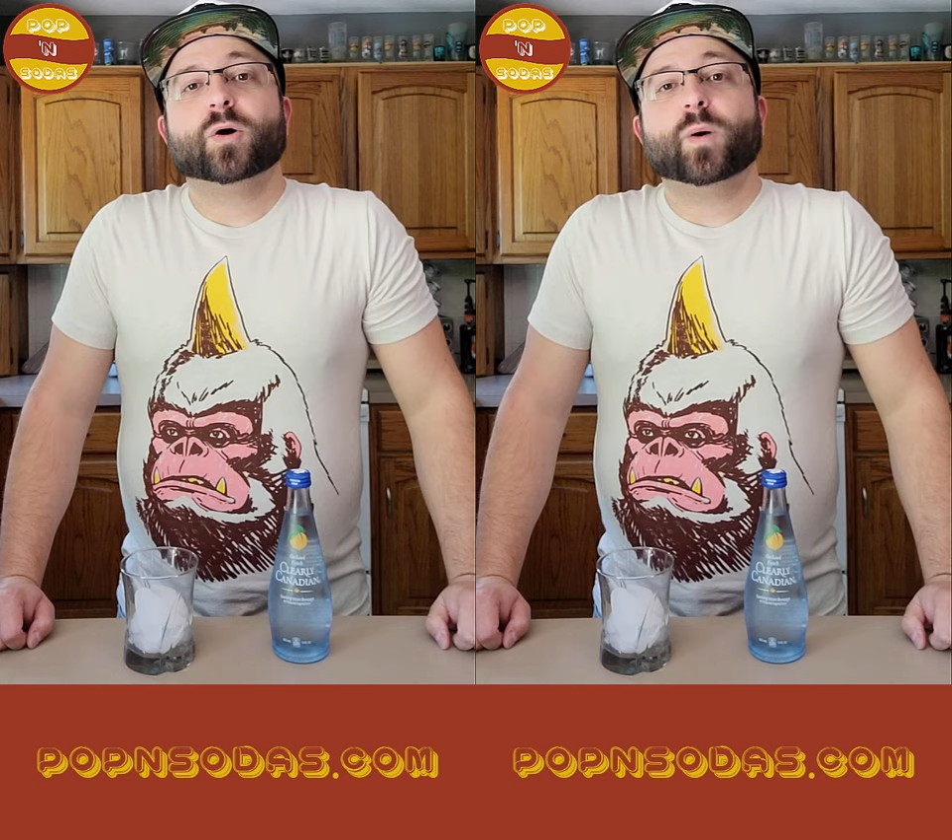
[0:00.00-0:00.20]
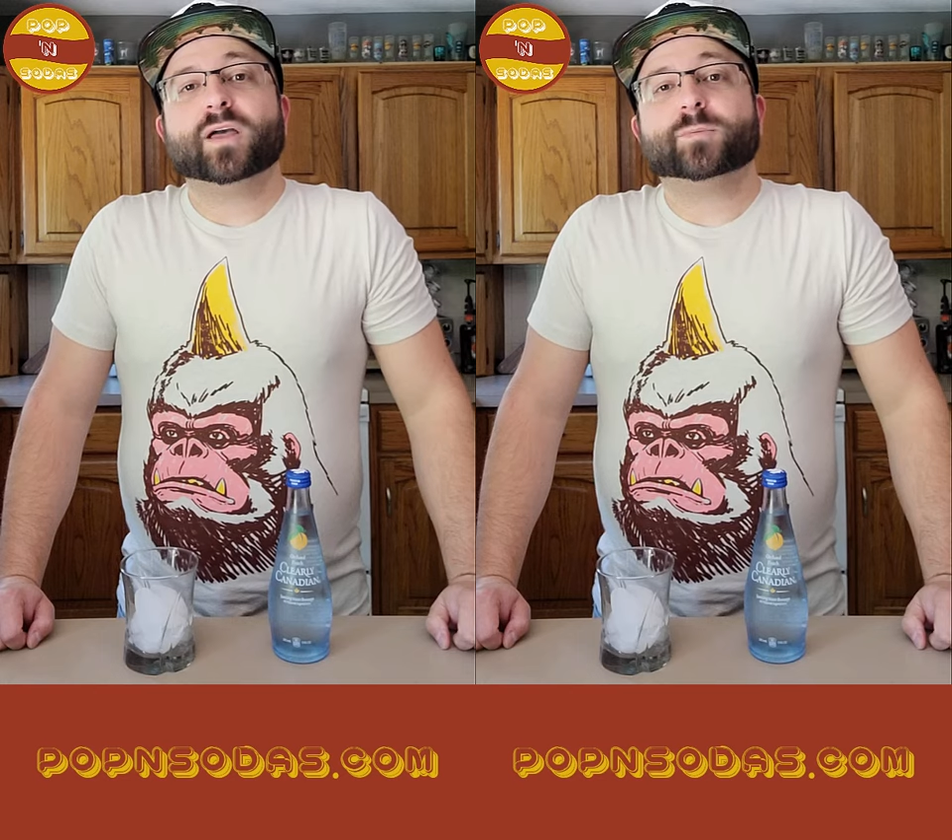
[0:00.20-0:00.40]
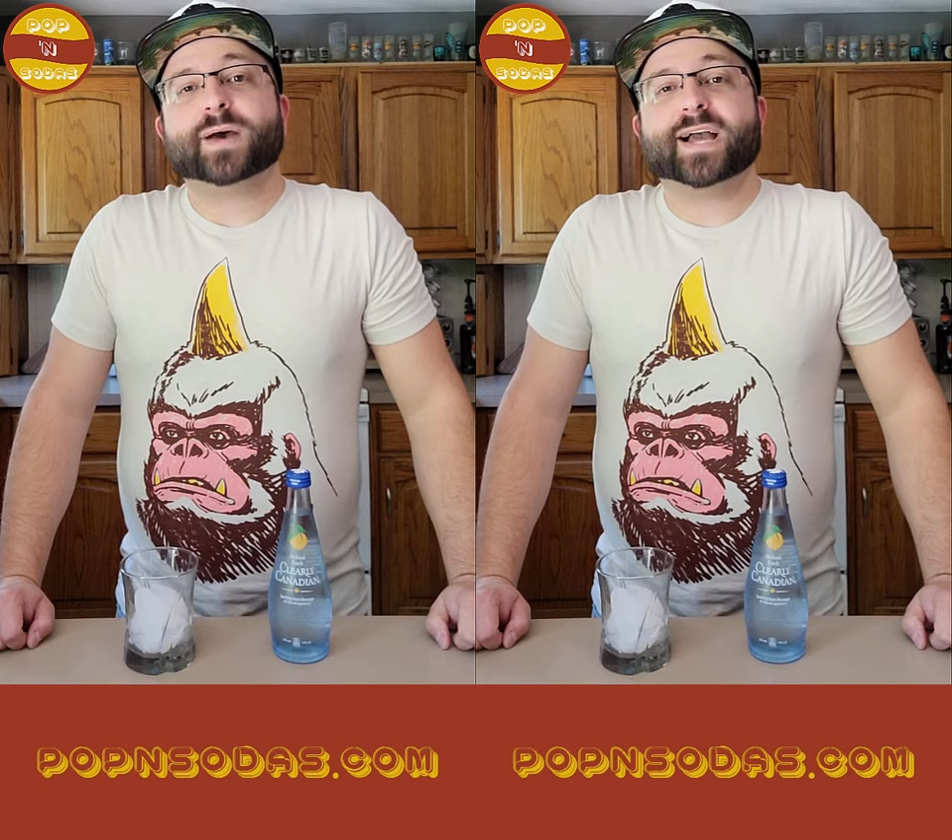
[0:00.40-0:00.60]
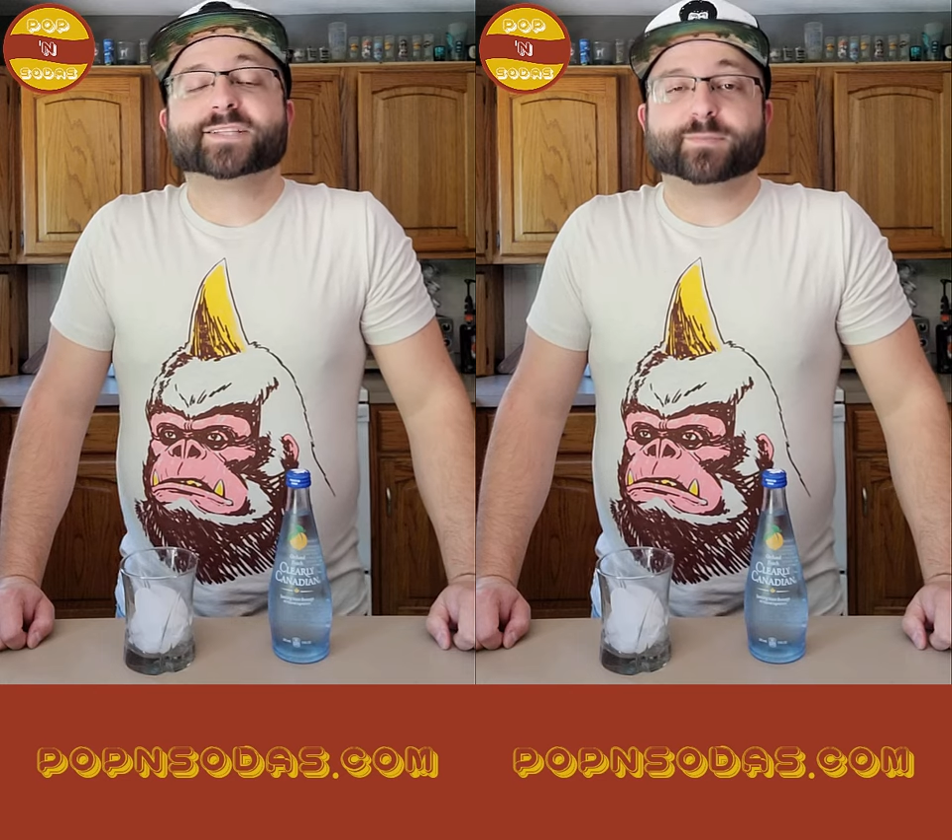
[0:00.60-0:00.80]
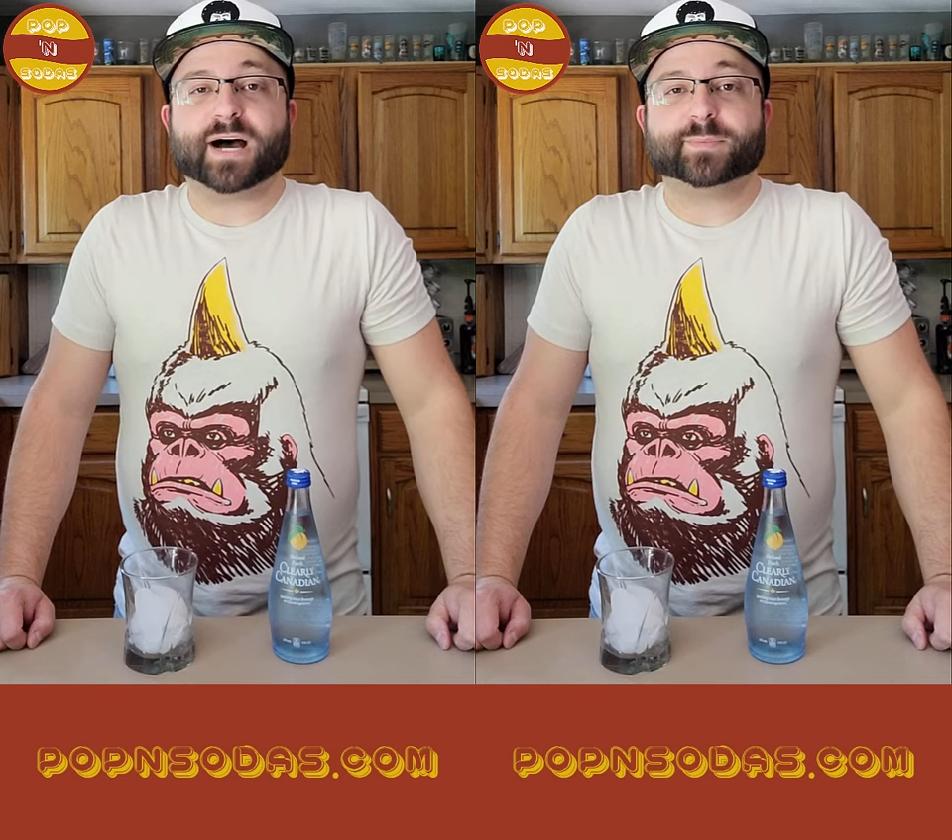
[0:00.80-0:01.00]
Welcome
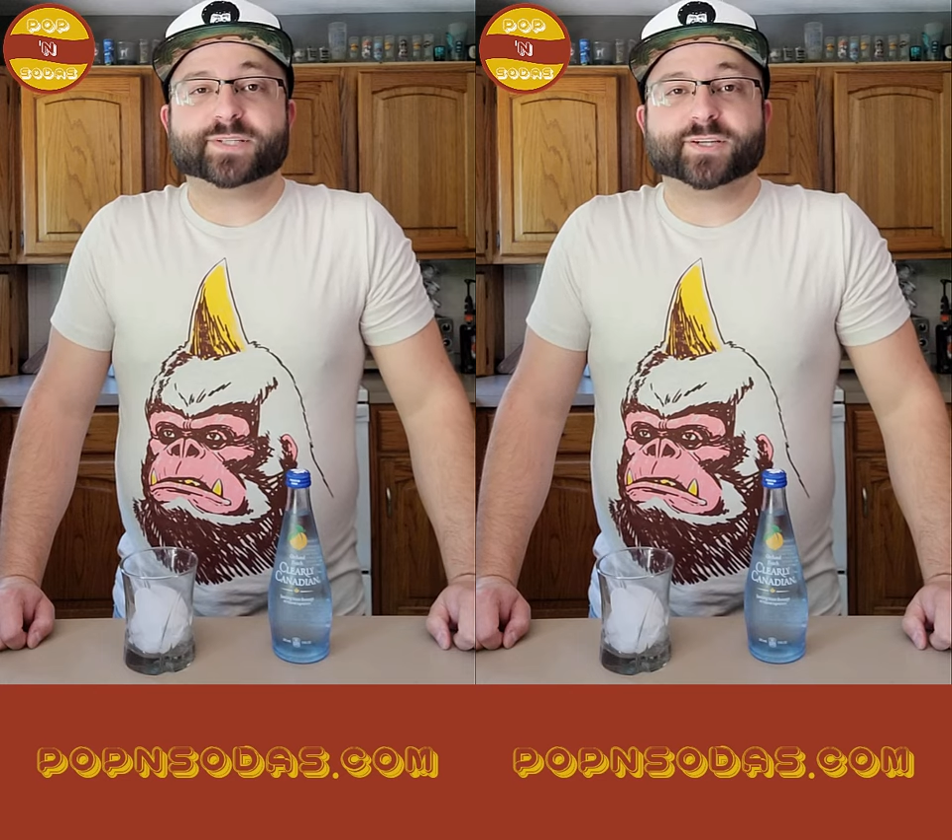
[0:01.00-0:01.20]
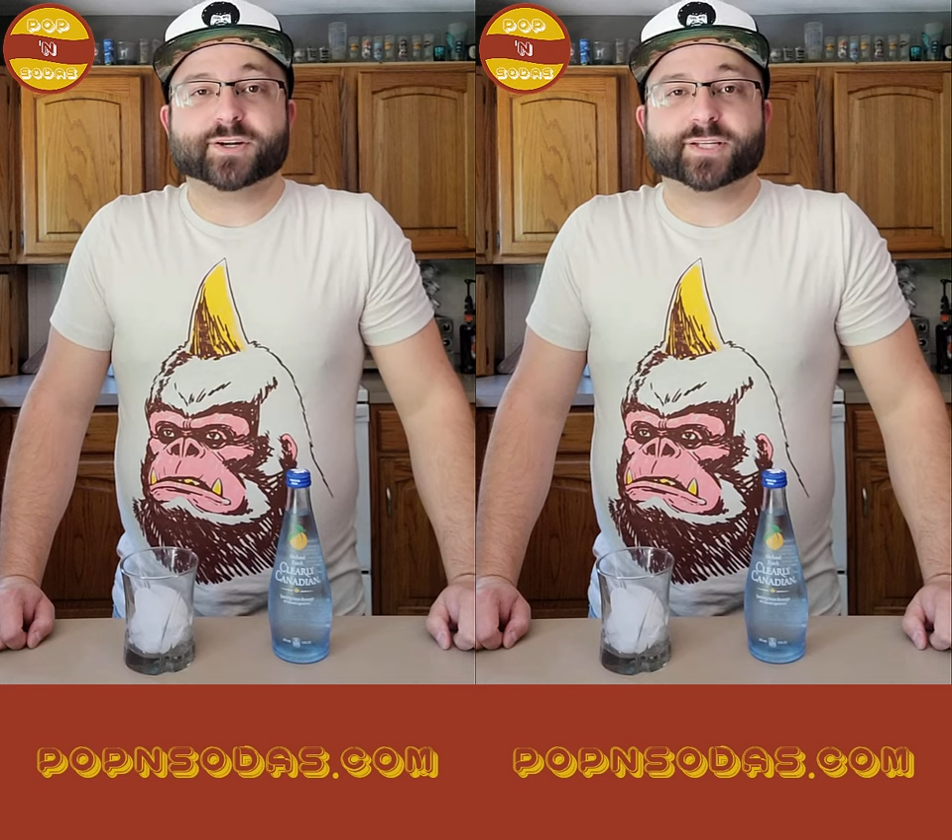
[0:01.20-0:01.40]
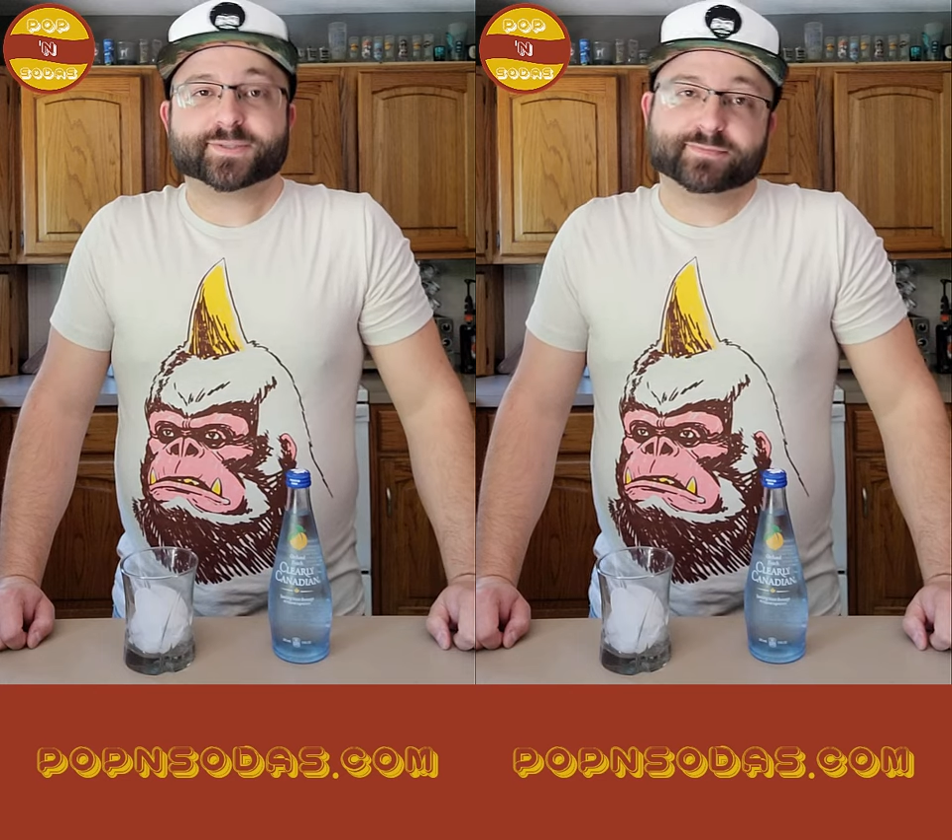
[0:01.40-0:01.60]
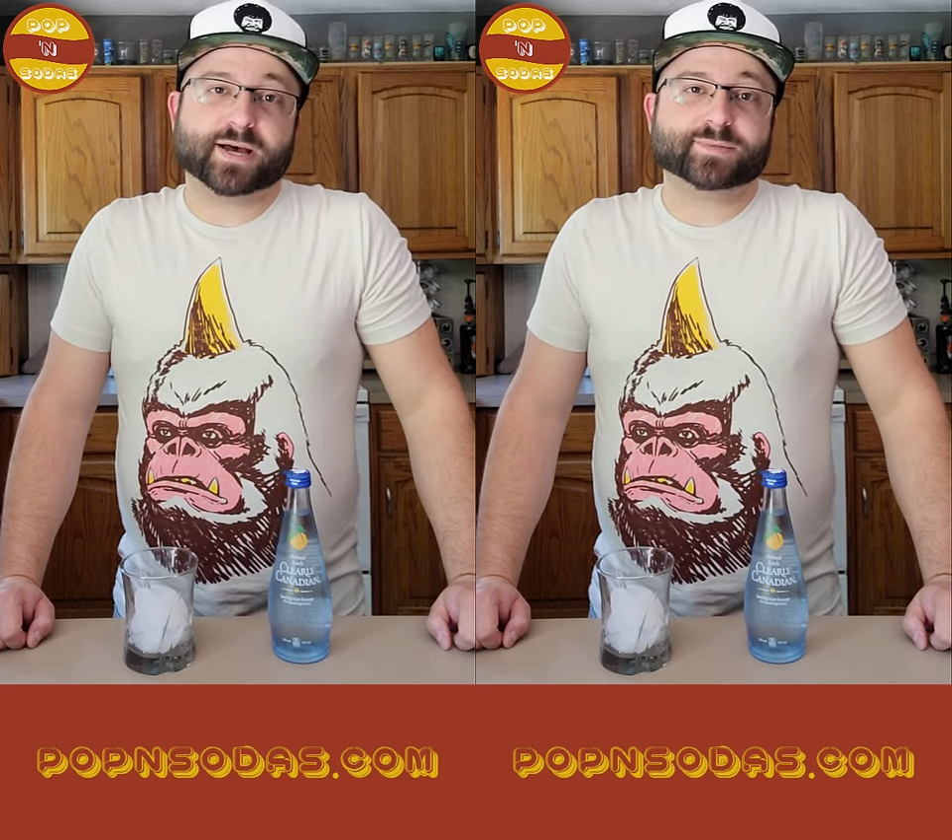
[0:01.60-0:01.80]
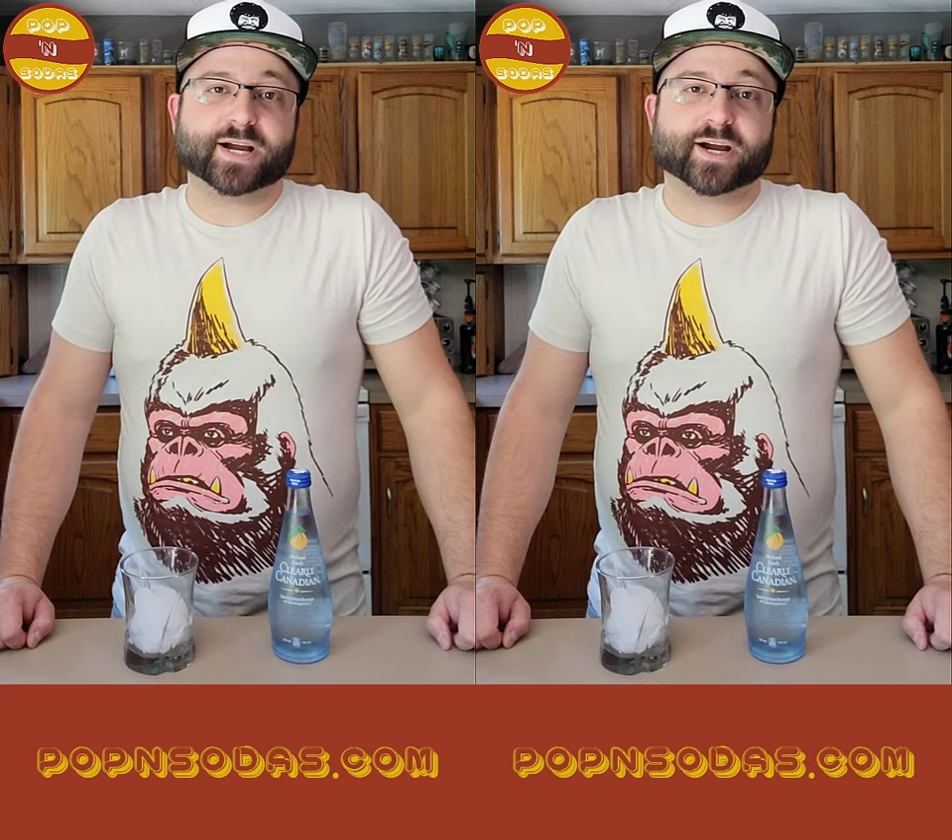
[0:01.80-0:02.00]
back to Poppin' Sodas.
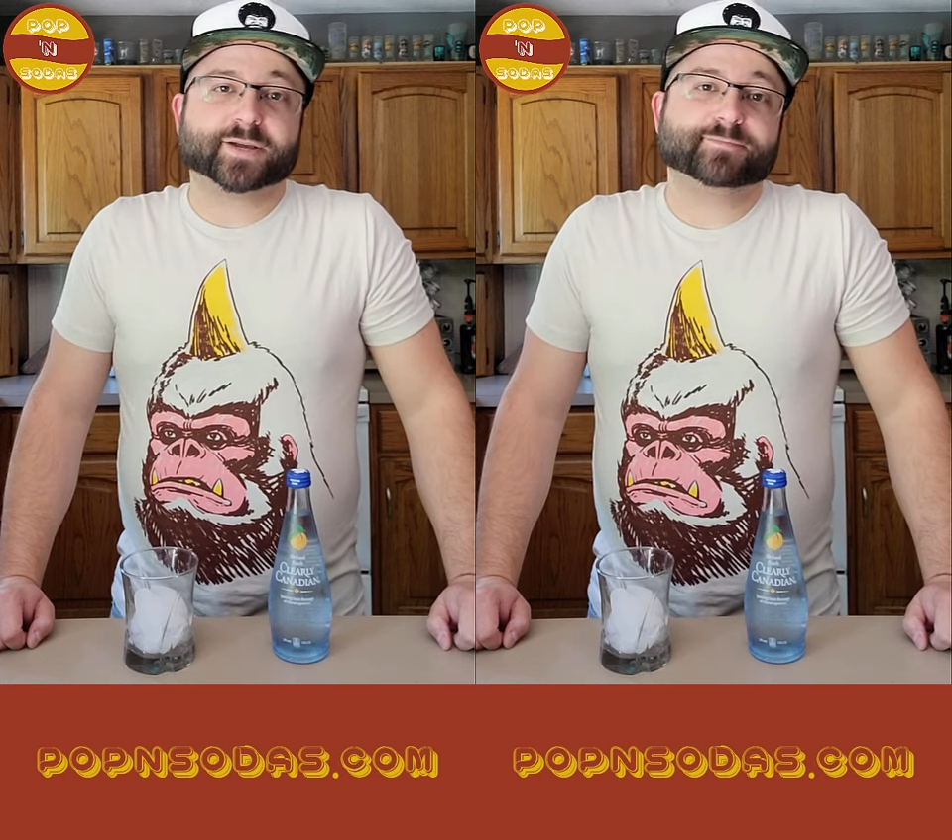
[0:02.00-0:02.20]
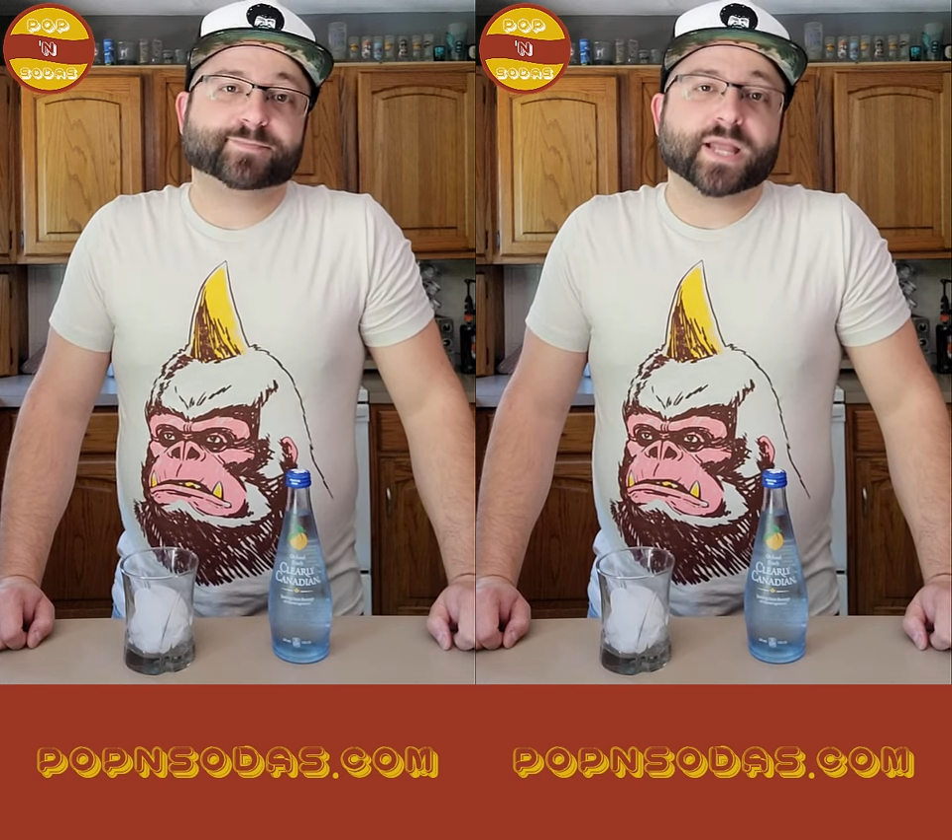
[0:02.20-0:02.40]
I'm Derek.